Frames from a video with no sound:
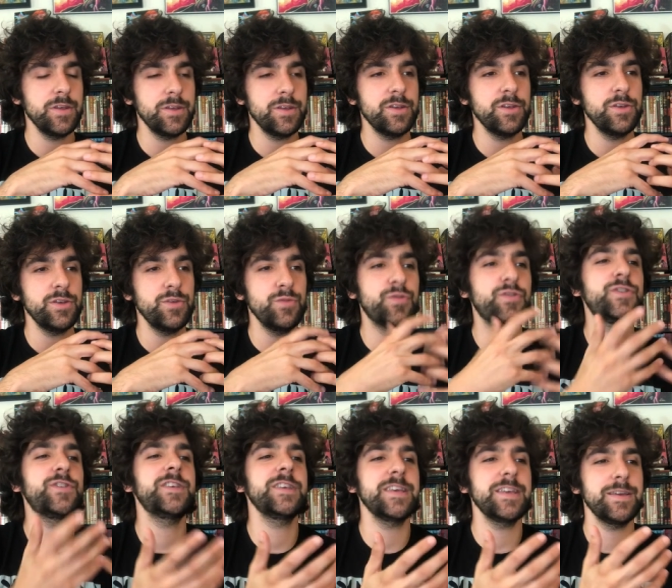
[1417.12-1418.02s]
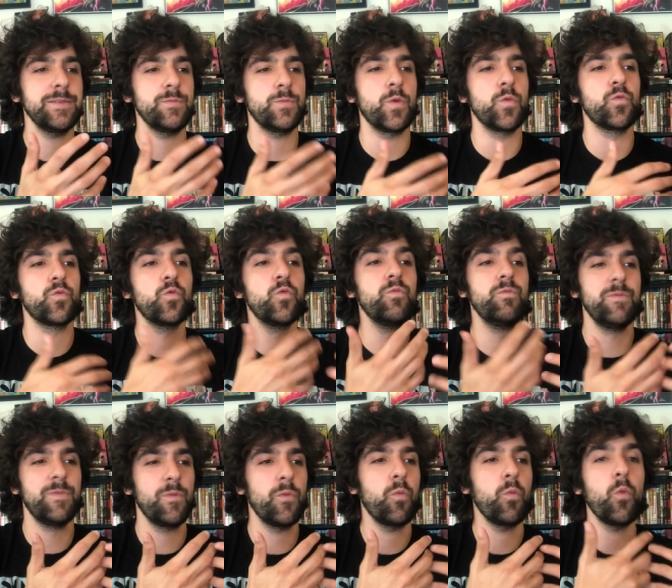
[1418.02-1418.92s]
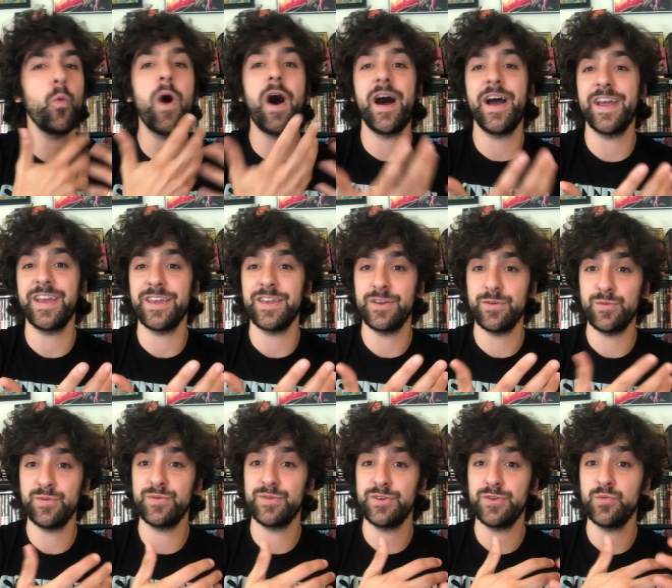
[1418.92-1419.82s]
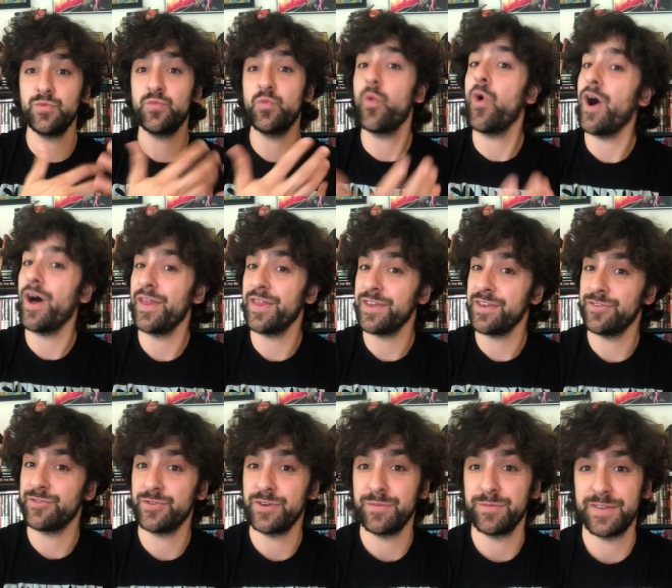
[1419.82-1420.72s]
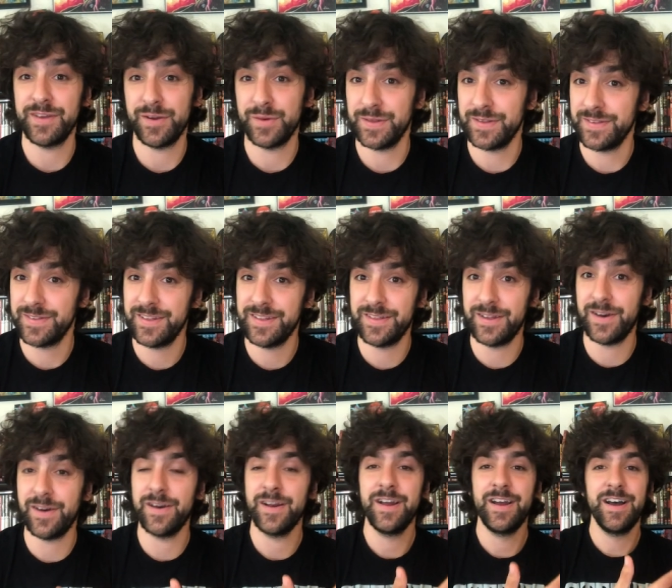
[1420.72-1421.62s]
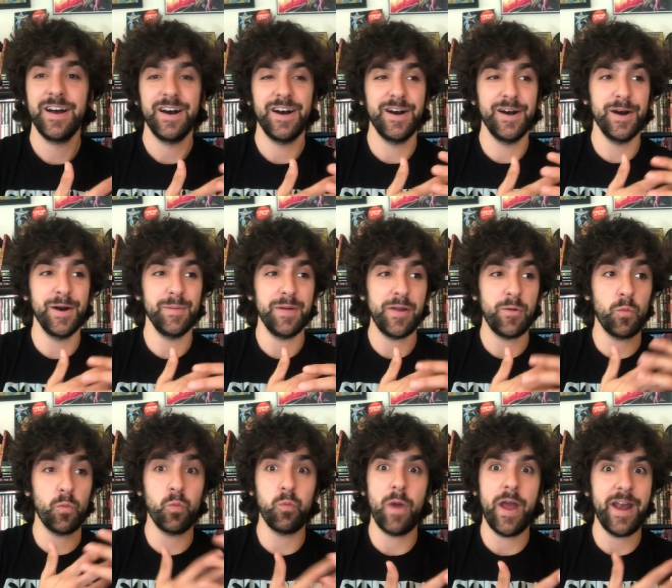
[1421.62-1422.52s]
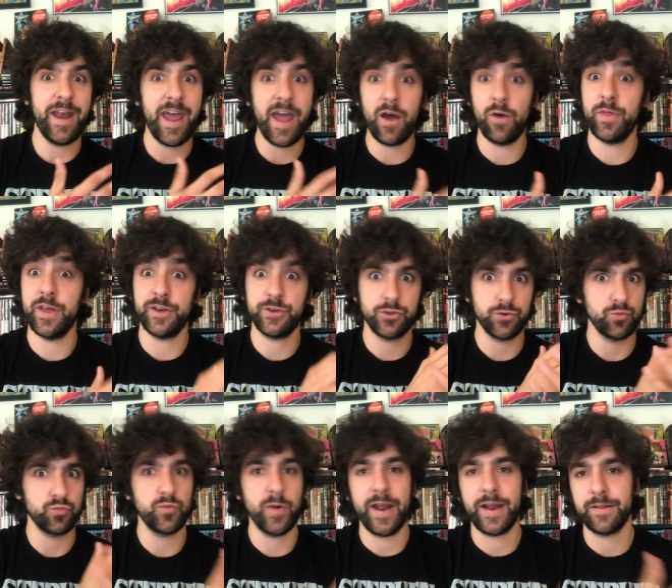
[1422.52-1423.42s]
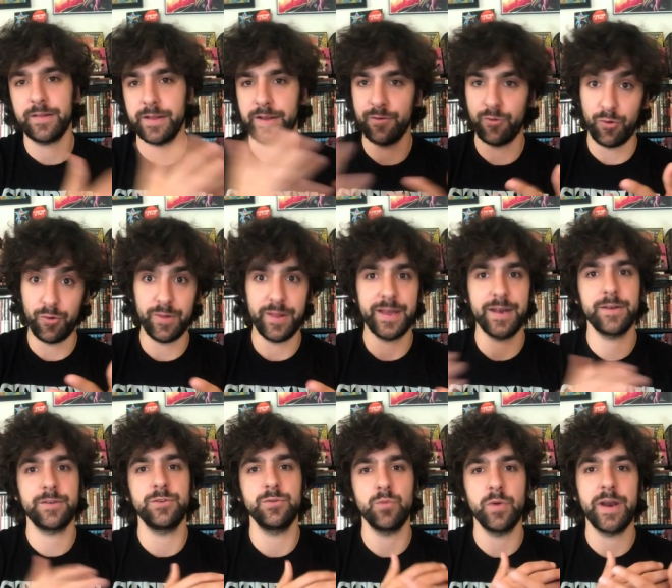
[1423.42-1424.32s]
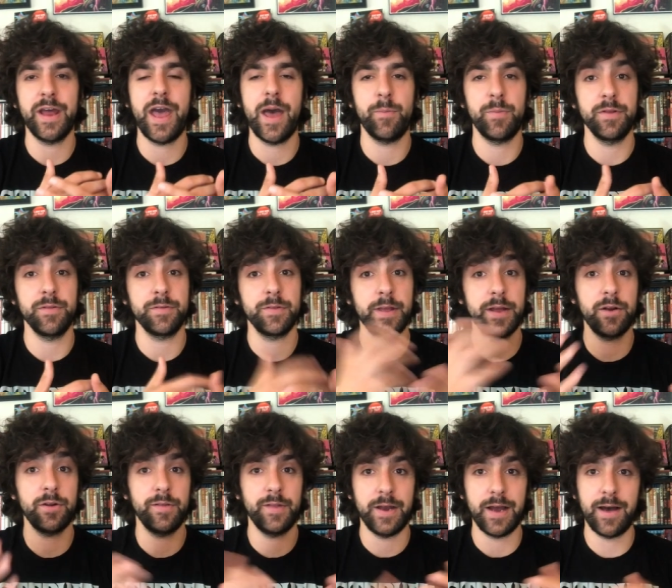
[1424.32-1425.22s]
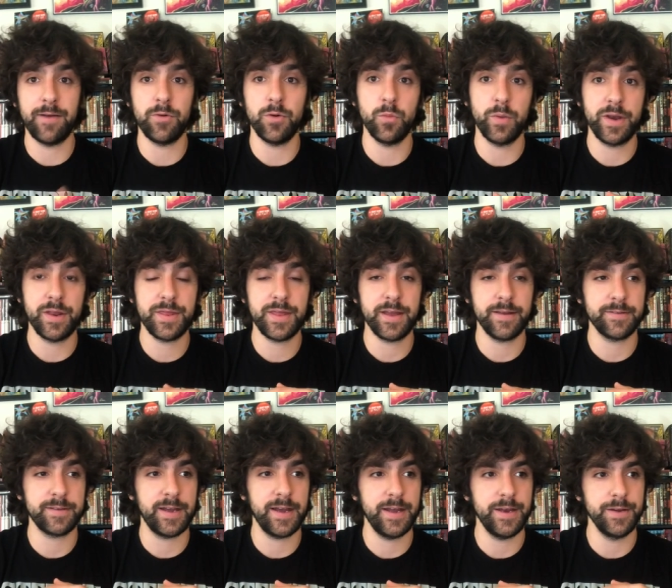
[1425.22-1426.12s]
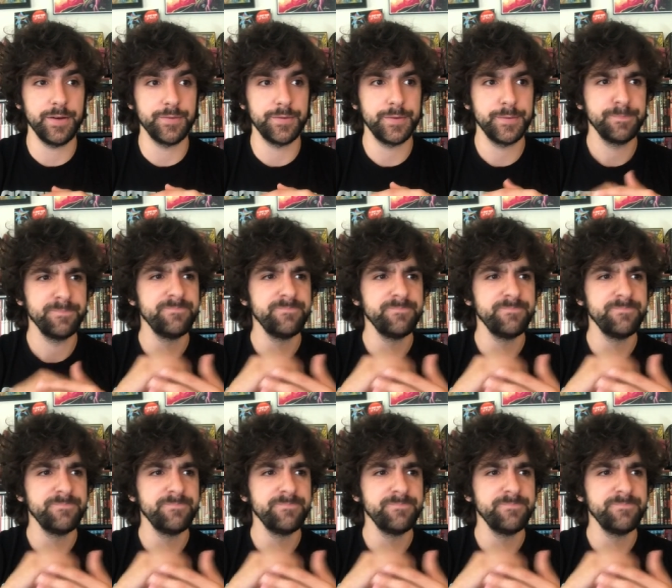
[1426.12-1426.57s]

you see the why you you want these dream sequences in there, um, and and how they directly relate to what happens later in the novel when things kind of